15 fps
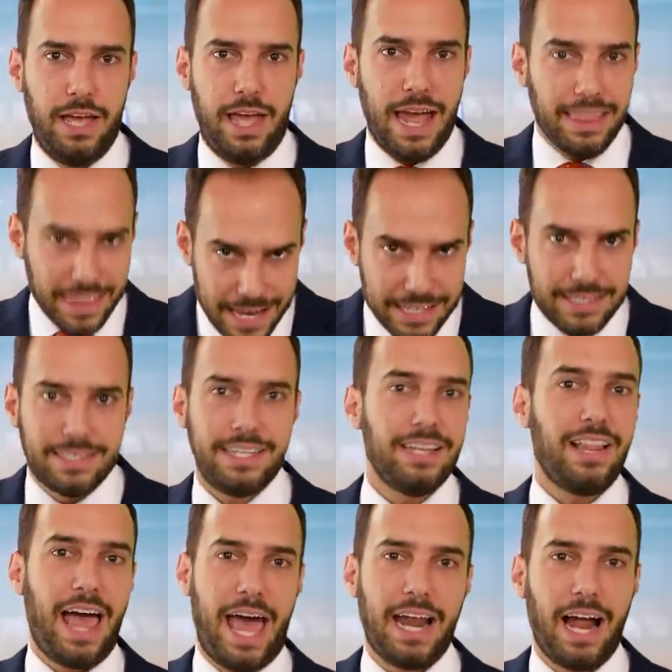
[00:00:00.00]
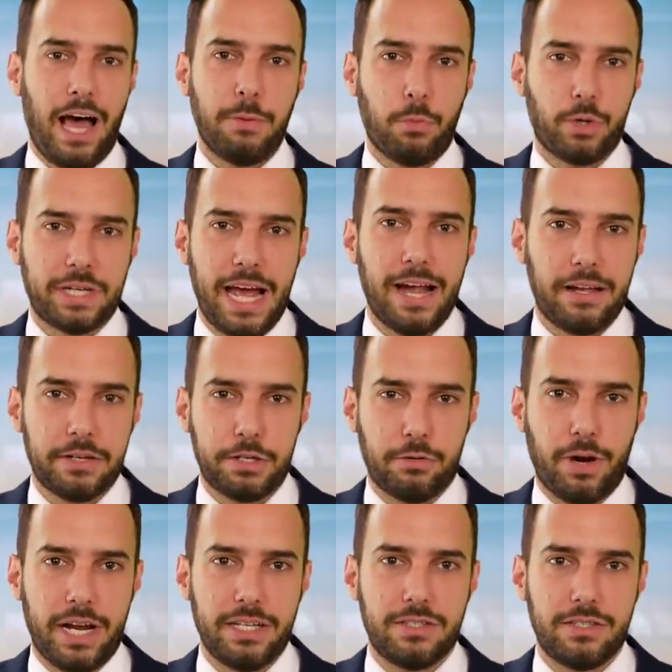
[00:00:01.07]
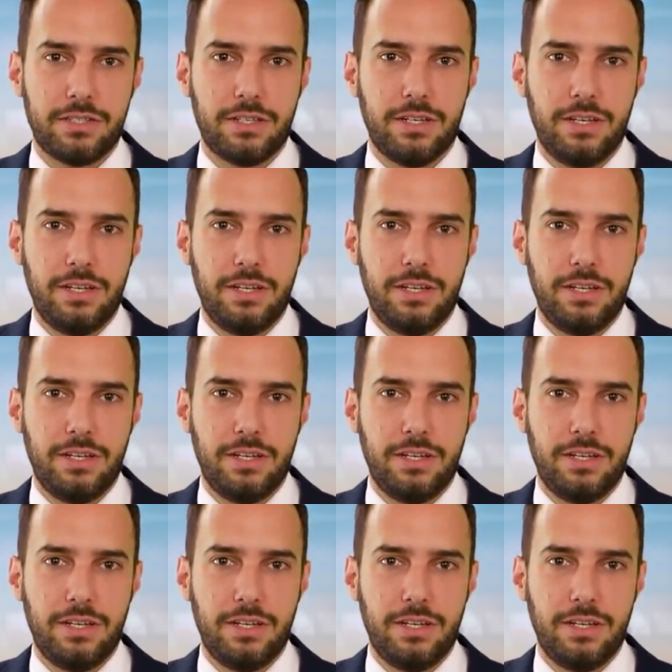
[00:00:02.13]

and they still had high mortality rates.